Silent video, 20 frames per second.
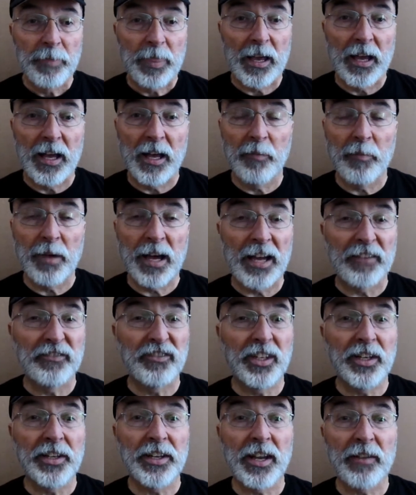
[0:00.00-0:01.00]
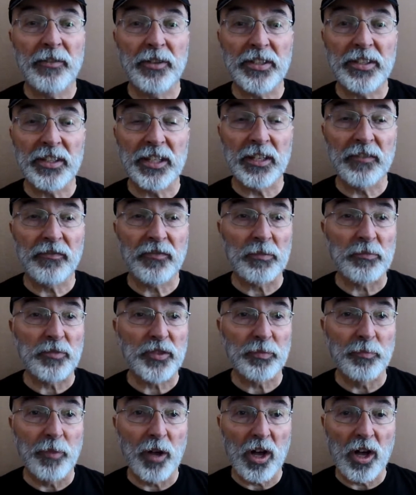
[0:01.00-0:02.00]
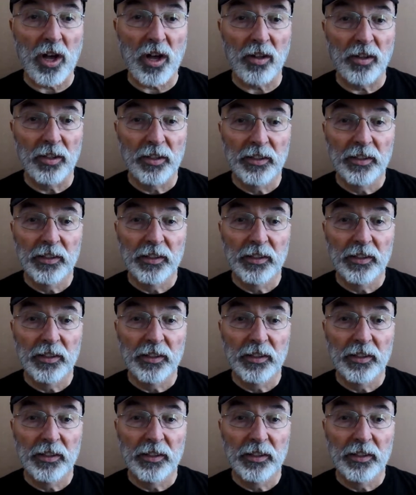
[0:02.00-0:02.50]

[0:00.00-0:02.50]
I've done everything from small